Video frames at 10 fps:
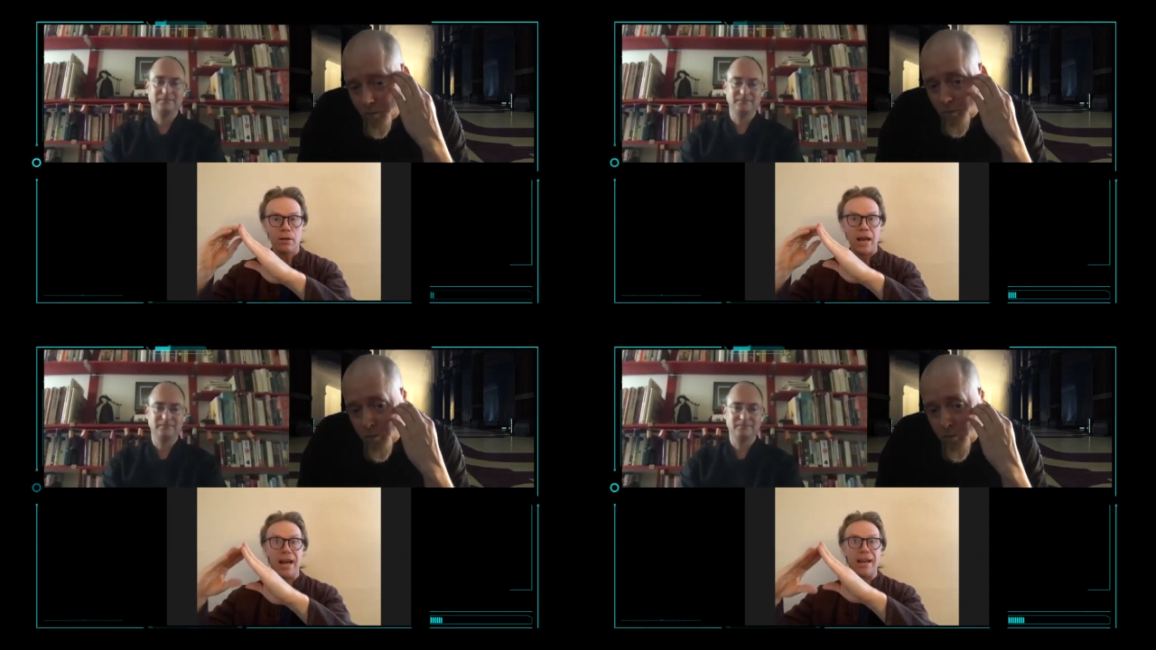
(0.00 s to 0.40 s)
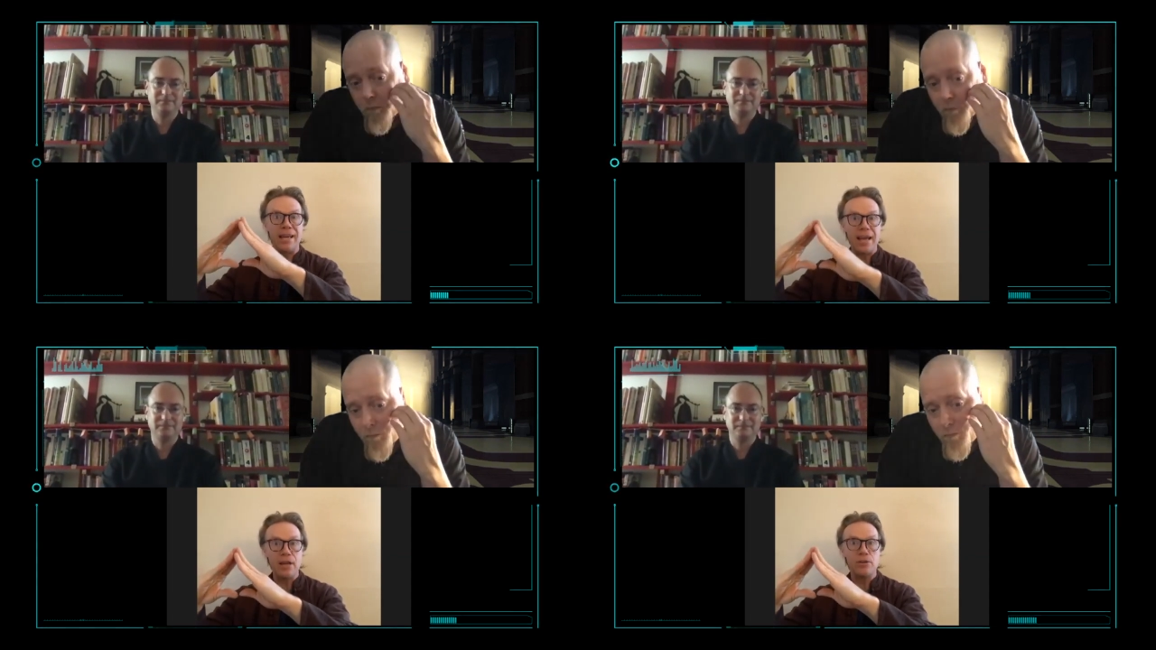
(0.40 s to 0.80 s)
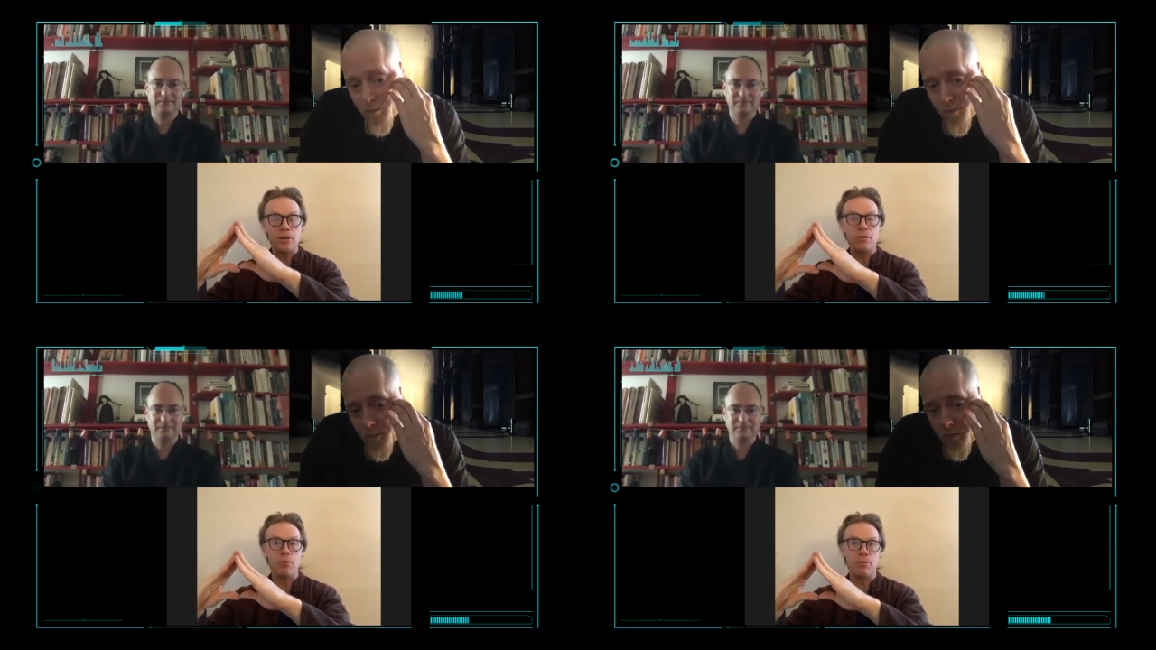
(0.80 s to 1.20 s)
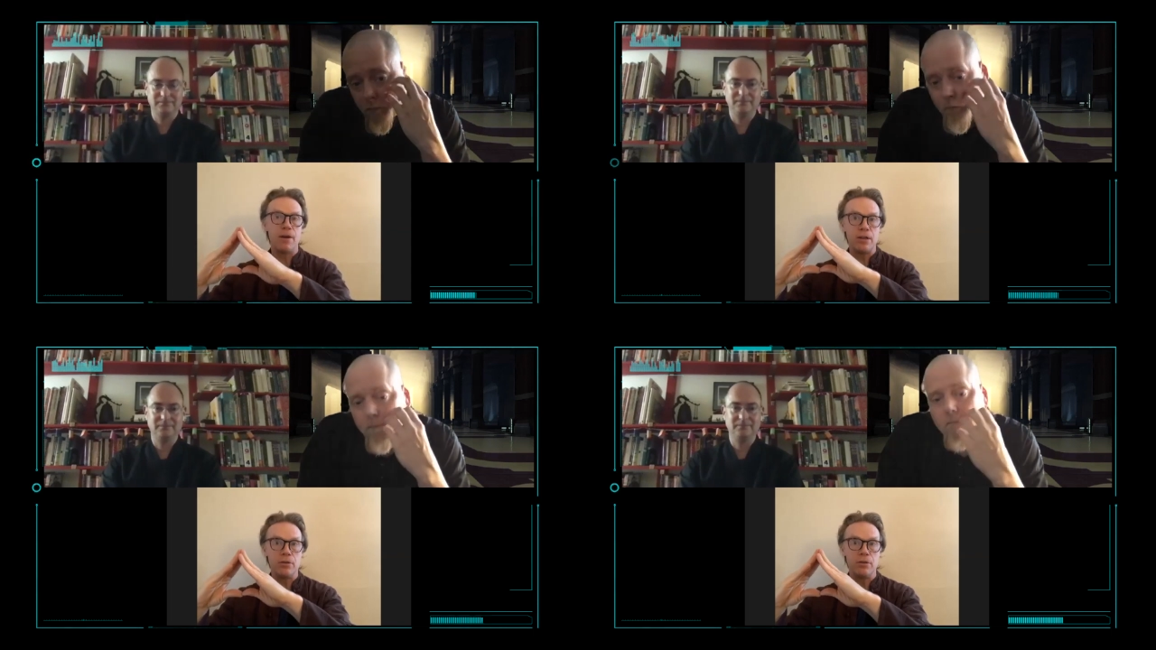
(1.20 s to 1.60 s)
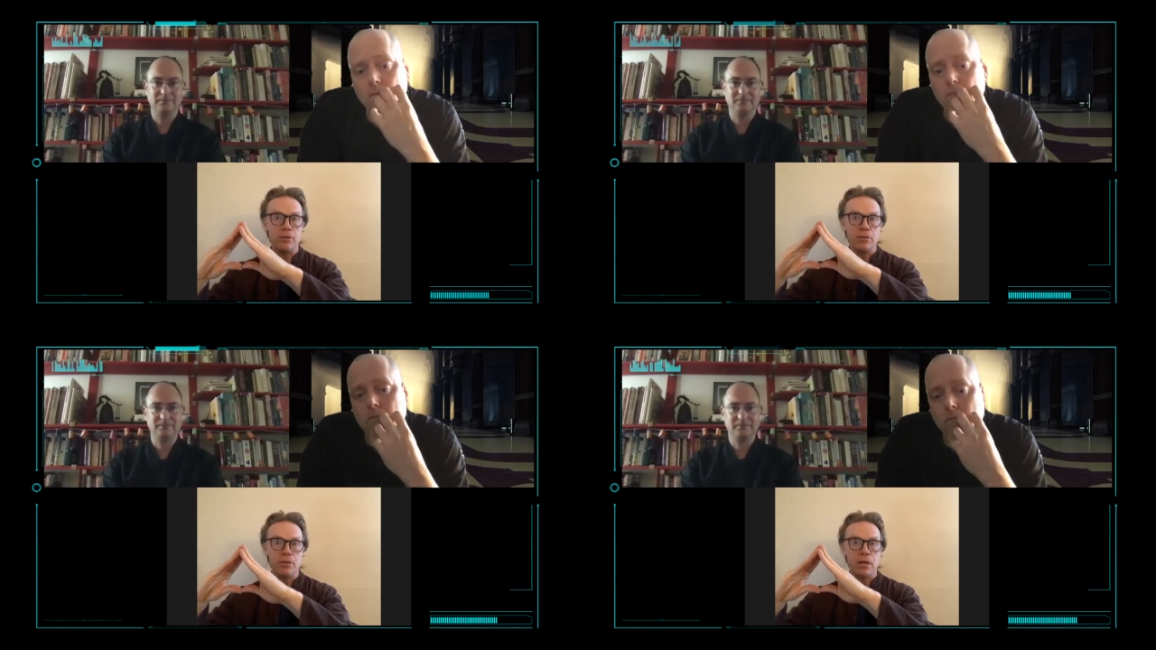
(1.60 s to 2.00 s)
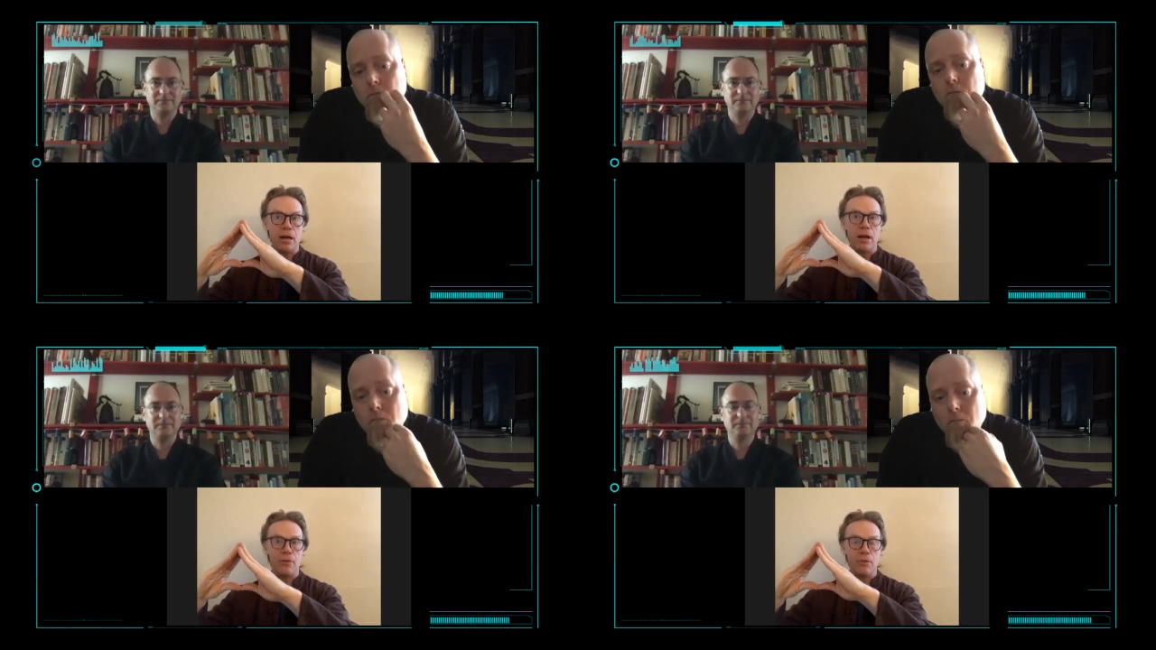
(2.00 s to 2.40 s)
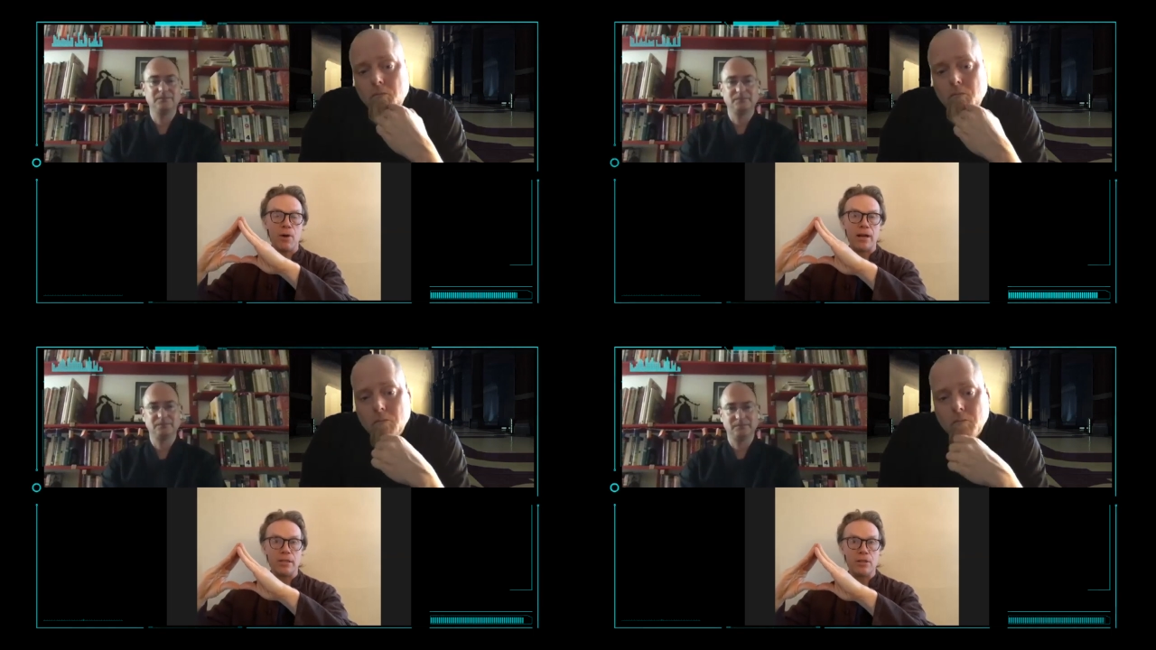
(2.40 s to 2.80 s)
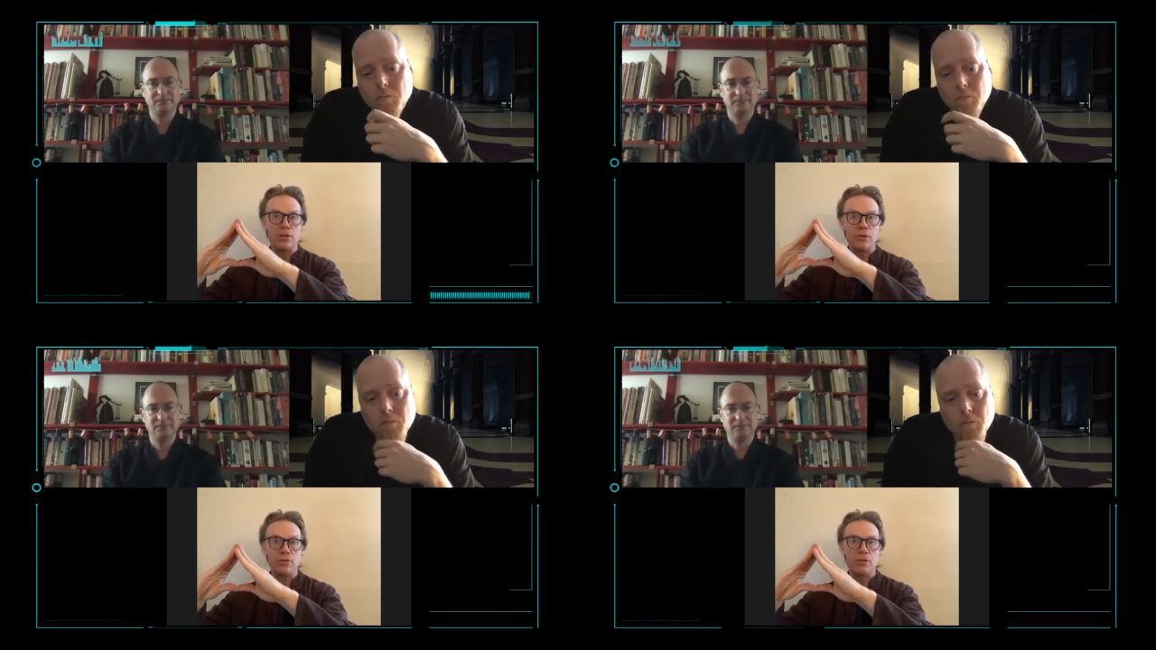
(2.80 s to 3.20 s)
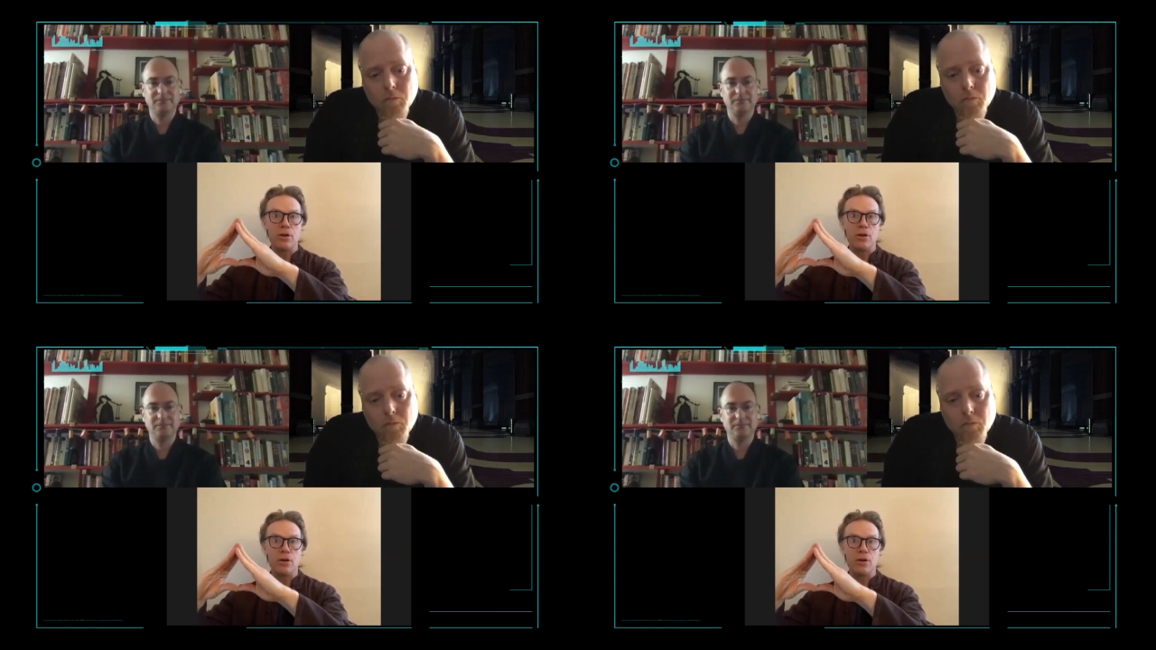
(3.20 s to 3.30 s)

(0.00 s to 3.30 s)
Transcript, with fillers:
Speaker 1: and engage other professionals and other practitioners